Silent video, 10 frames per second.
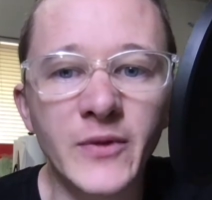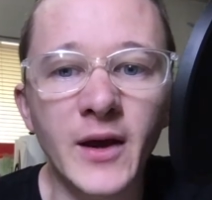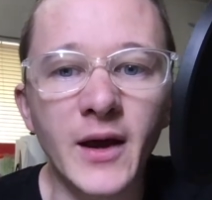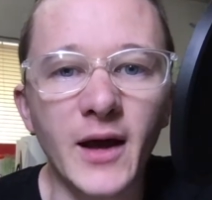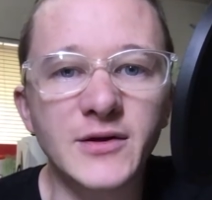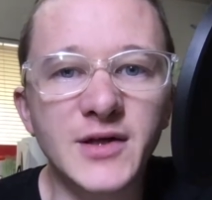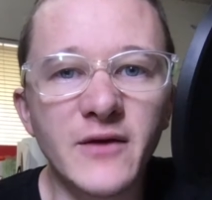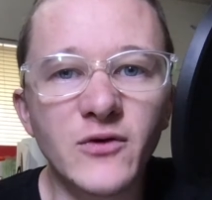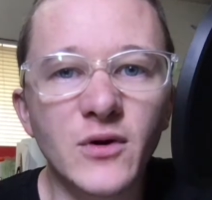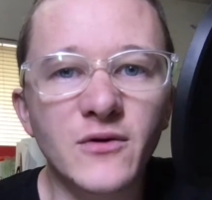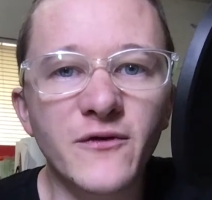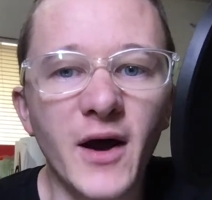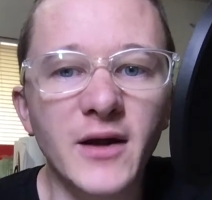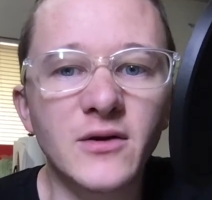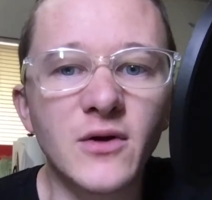and see if you can find
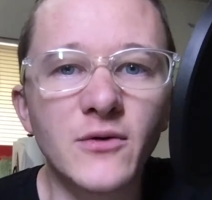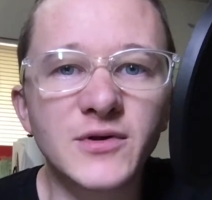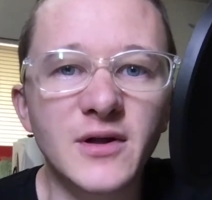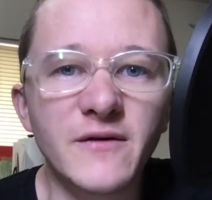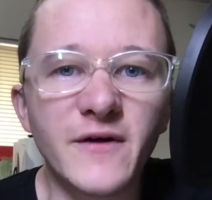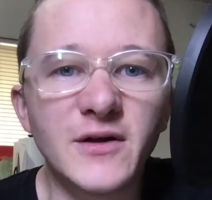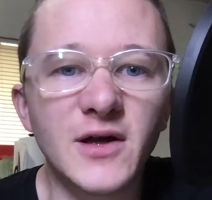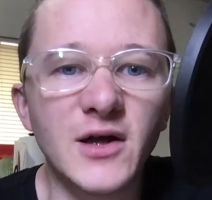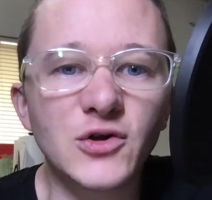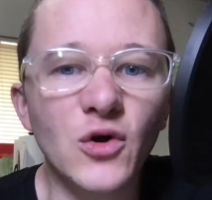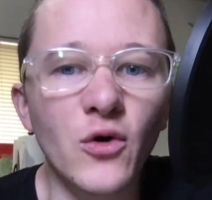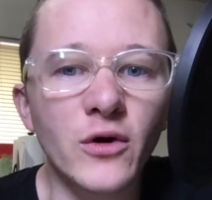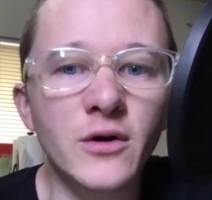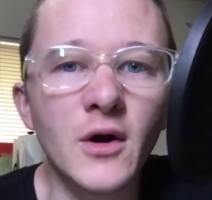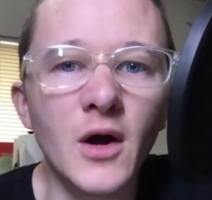the notes that fit each chord,
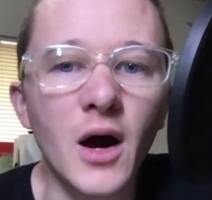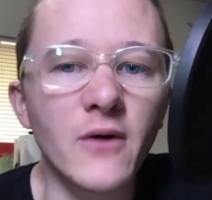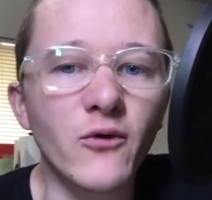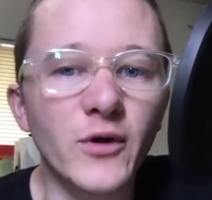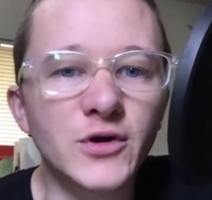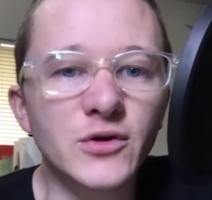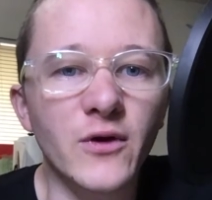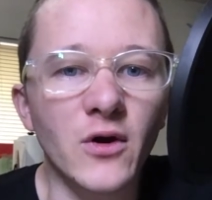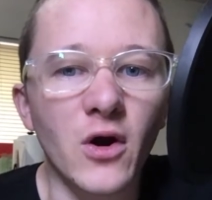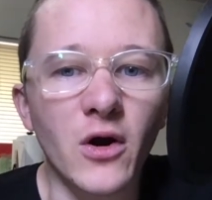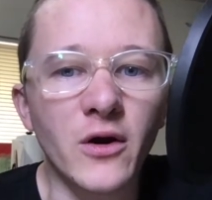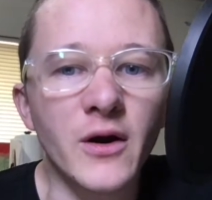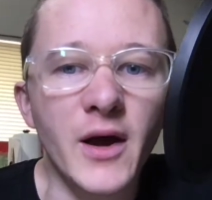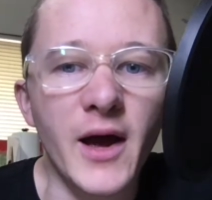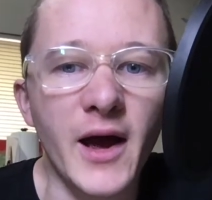of which there are
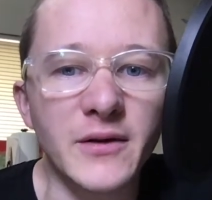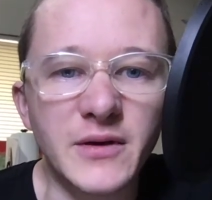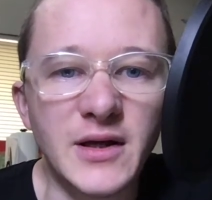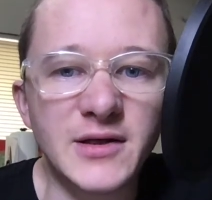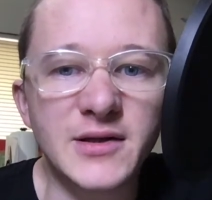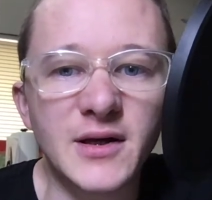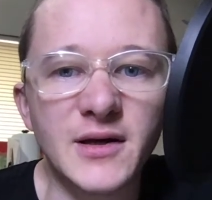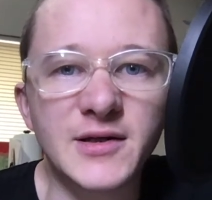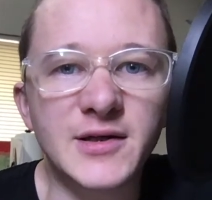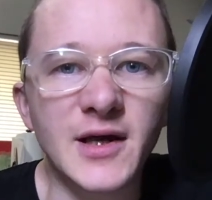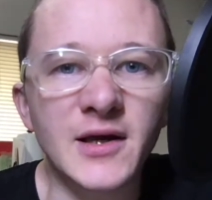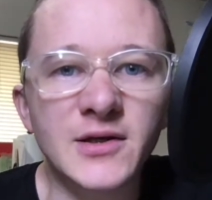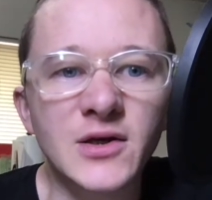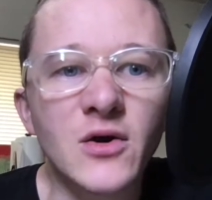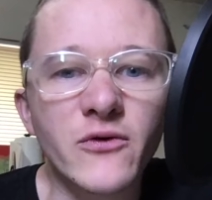at least 6
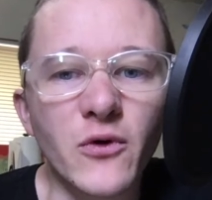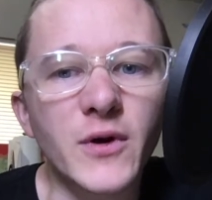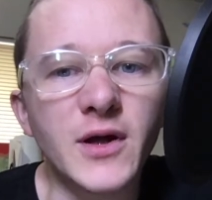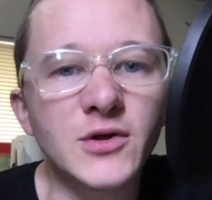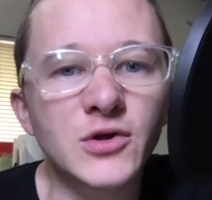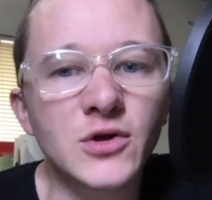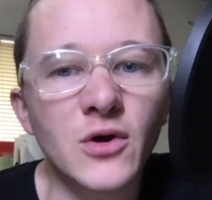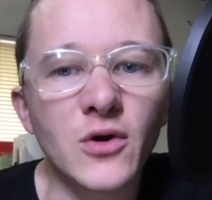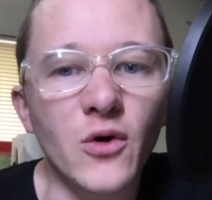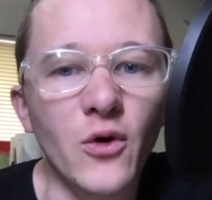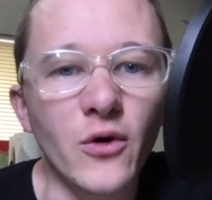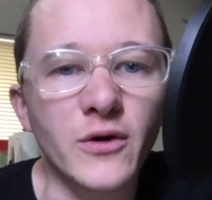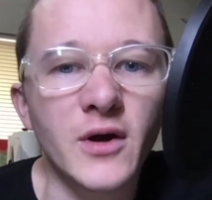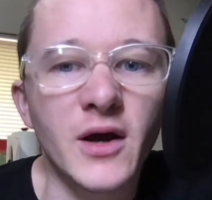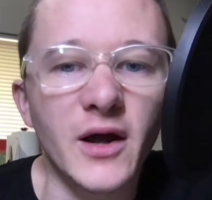for each chord.
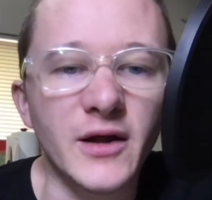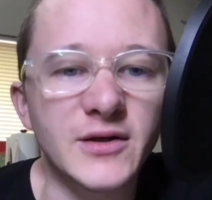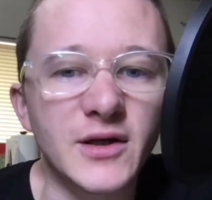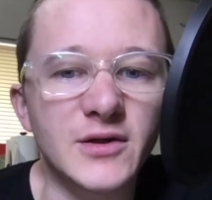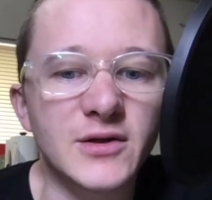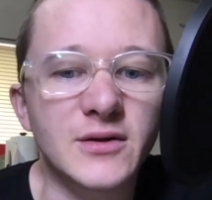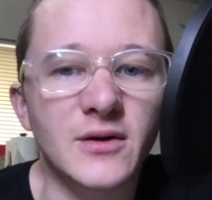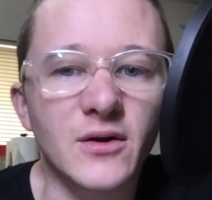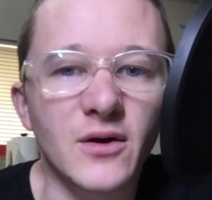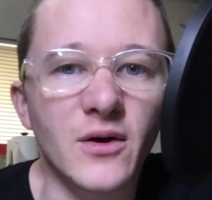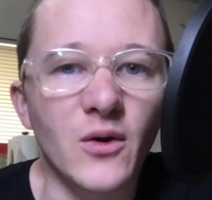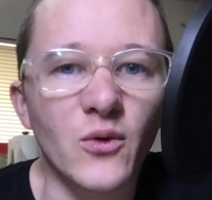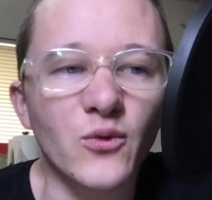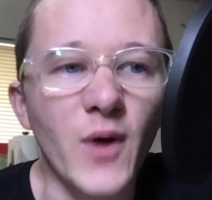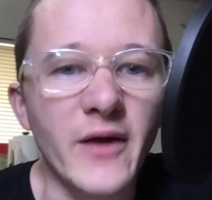It's
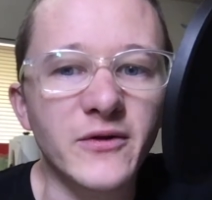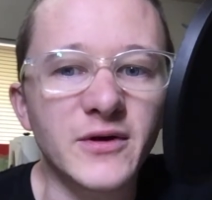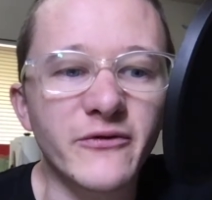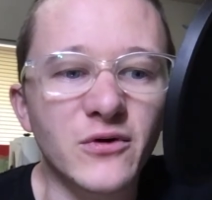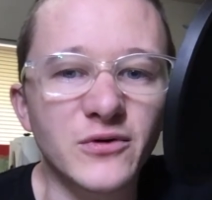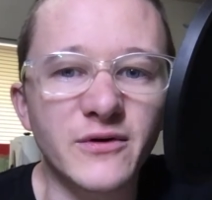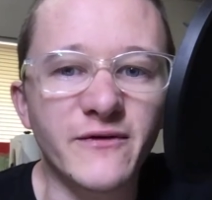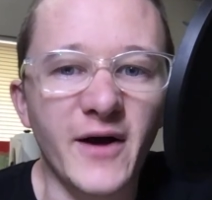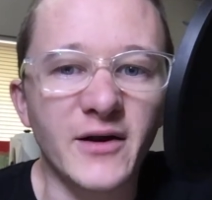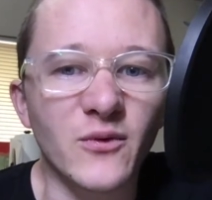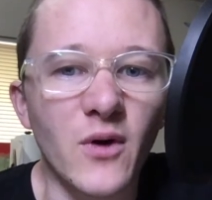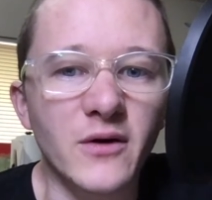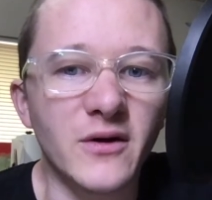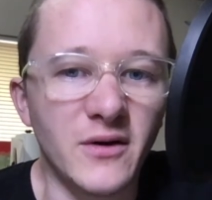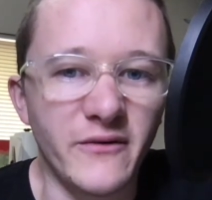rather difficult to find a wrong
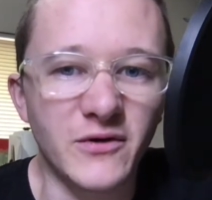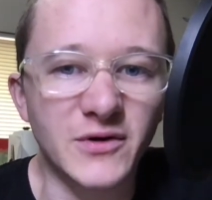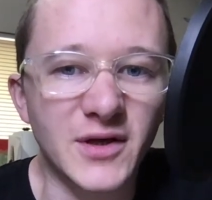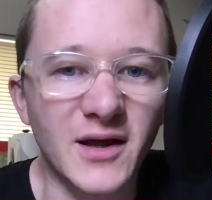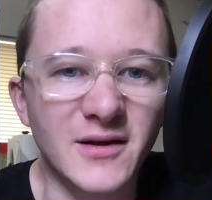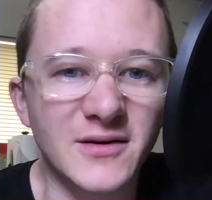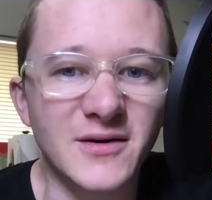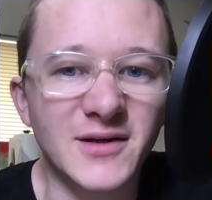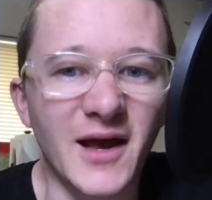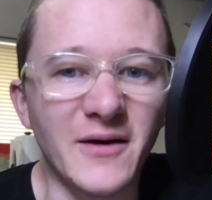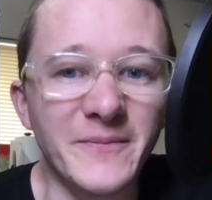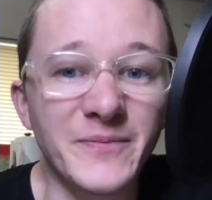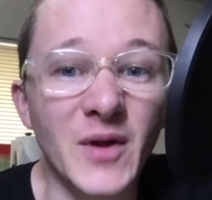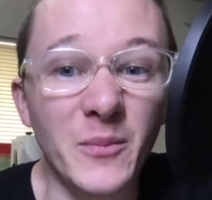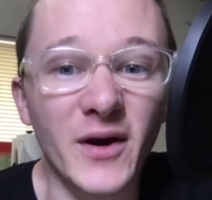note if you're sticking to the scale.
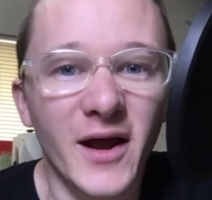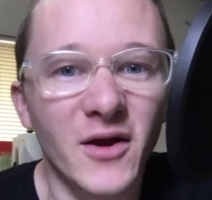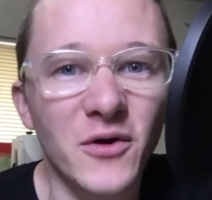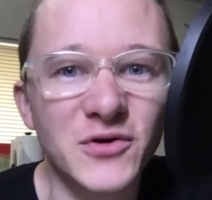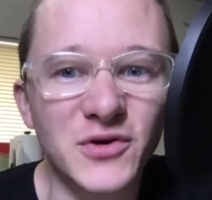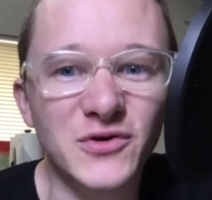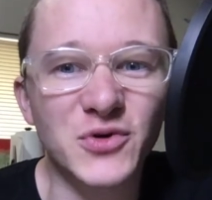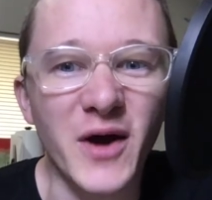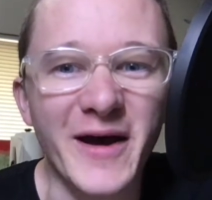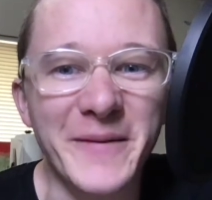But I encourage you to try.